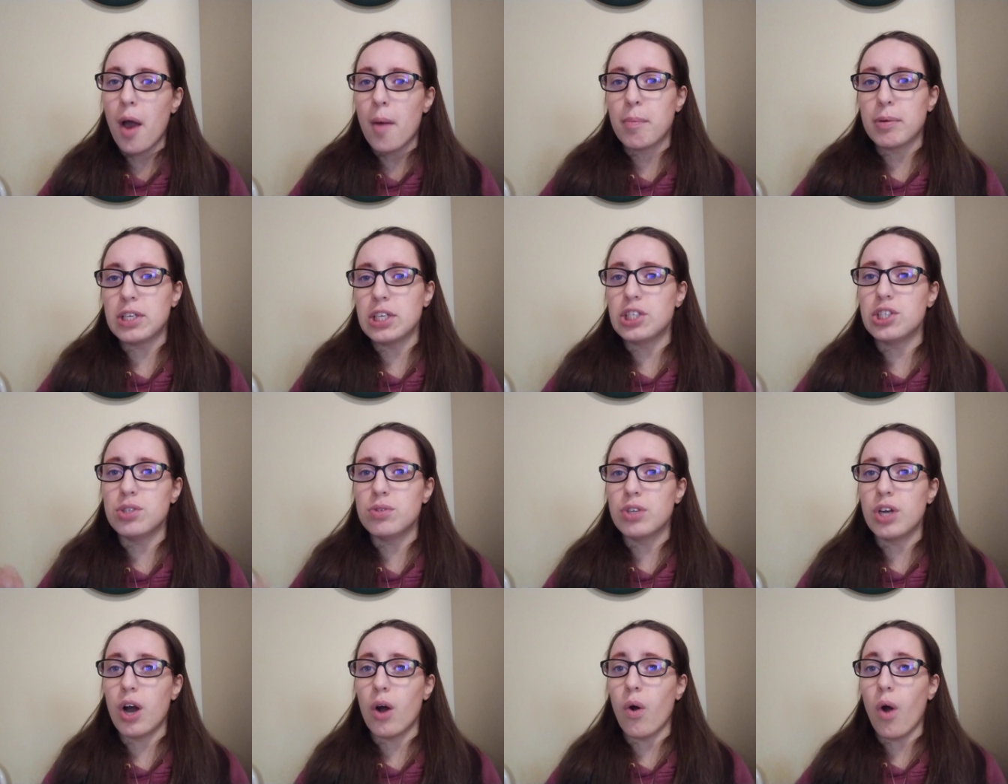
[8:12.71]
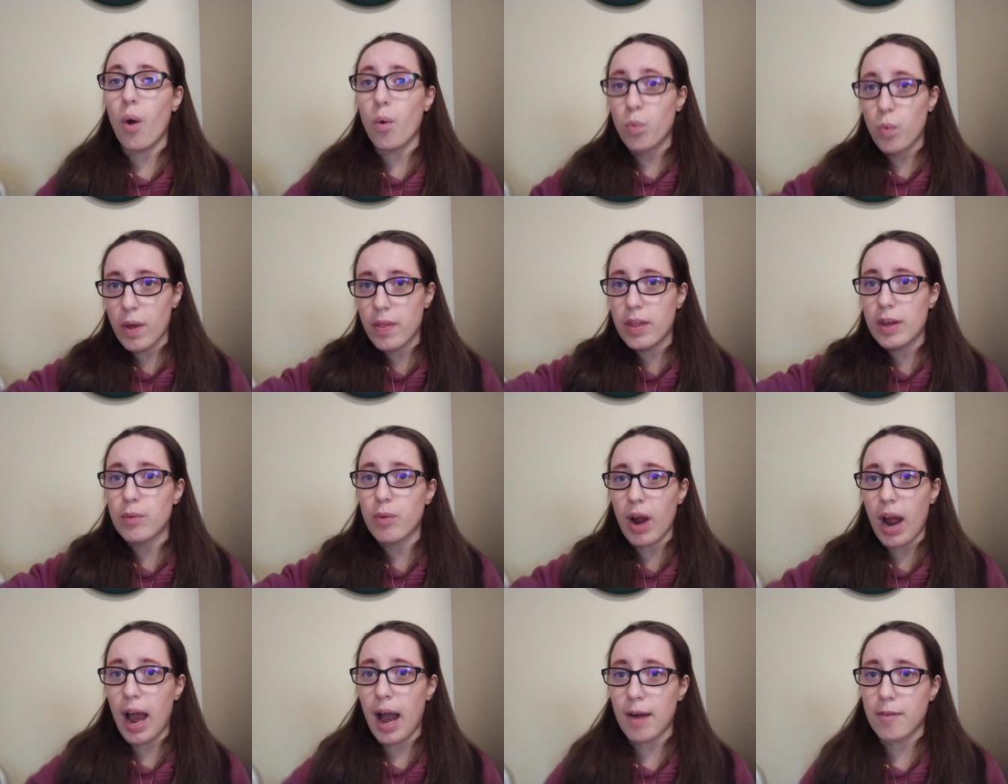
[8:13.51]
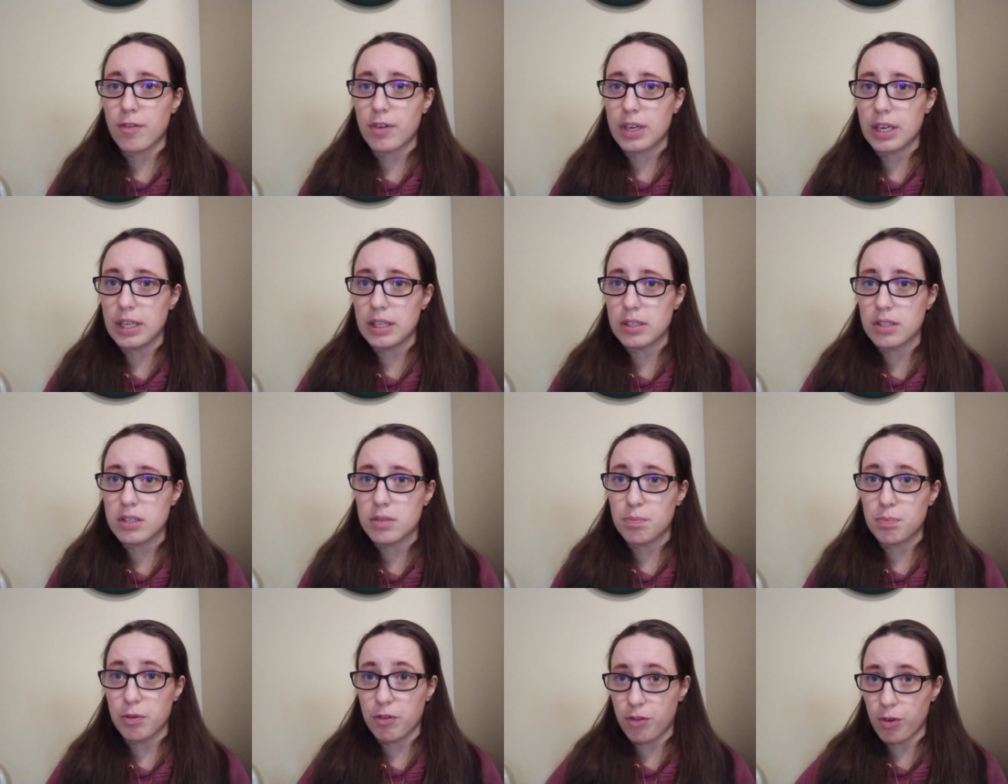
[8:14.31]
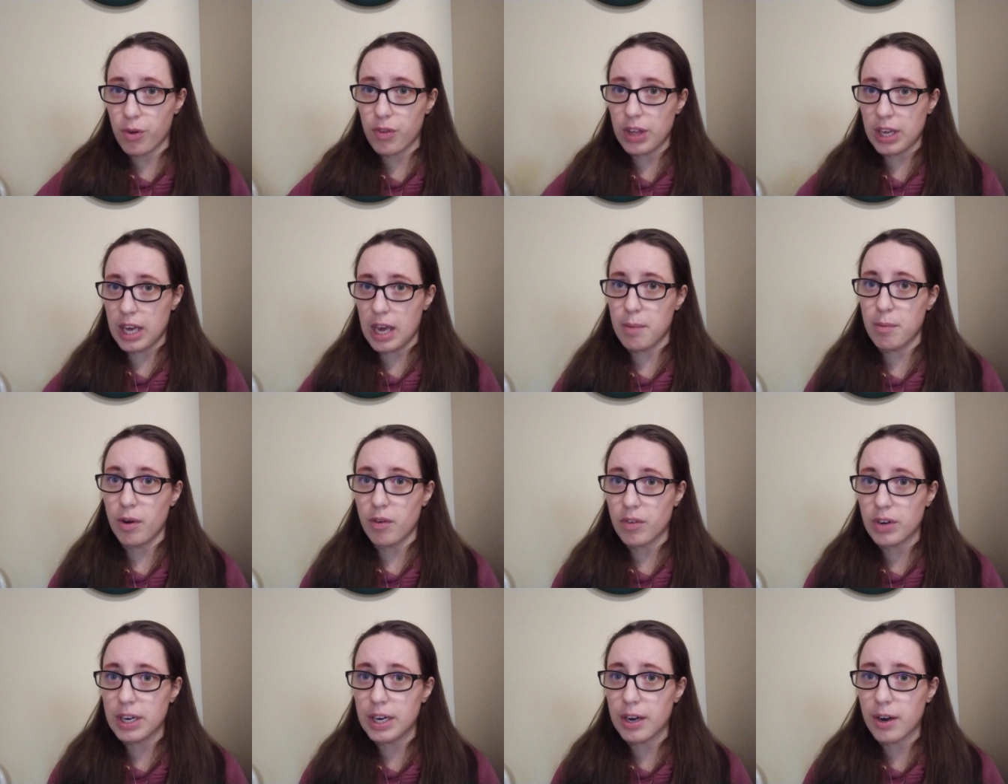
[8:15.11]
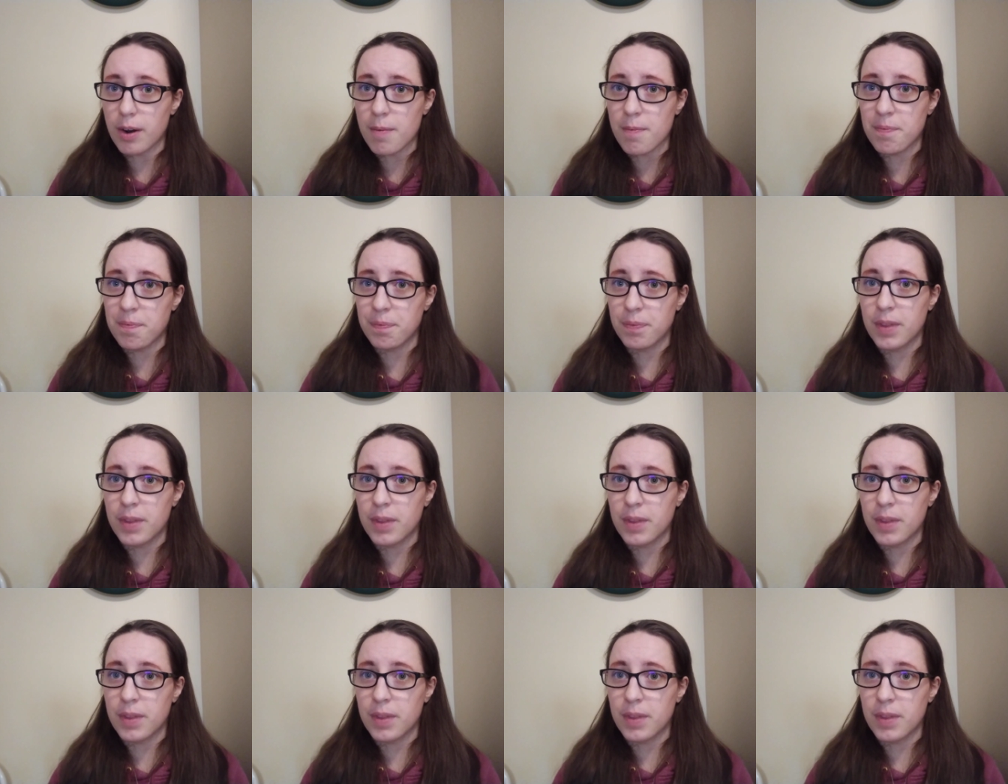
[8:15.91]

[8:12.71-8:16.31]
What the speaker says: but did you know when they were Africans, before they came over here,